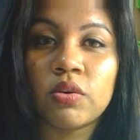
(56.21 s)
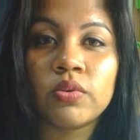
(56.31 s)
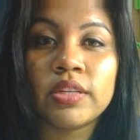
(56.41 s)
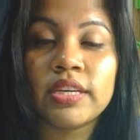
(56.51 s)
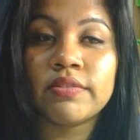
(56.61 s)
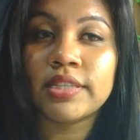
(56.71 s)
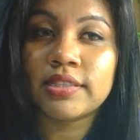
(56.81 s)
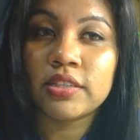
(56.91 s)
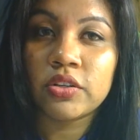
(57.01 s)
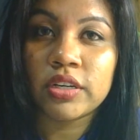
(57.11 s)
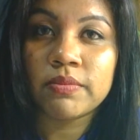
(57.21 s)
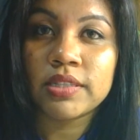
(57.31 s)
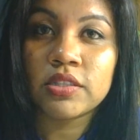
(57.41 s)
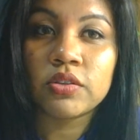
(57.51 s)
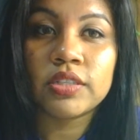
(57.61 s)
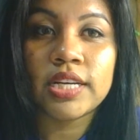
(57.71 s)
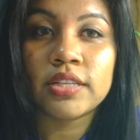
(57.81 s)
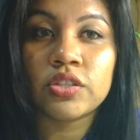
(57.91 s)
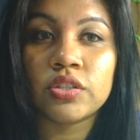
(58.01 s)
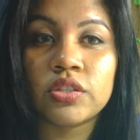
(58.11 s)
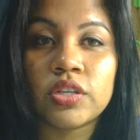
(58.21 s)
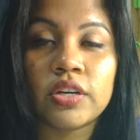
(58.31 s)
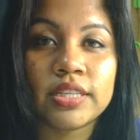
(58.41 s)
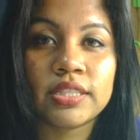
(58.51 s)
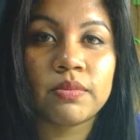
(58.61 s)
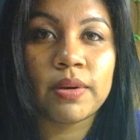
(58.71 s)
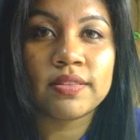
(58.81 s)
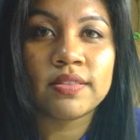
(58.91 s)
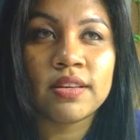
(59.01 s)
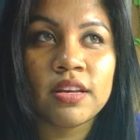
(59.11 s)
only if disagreements or tensions are expressed.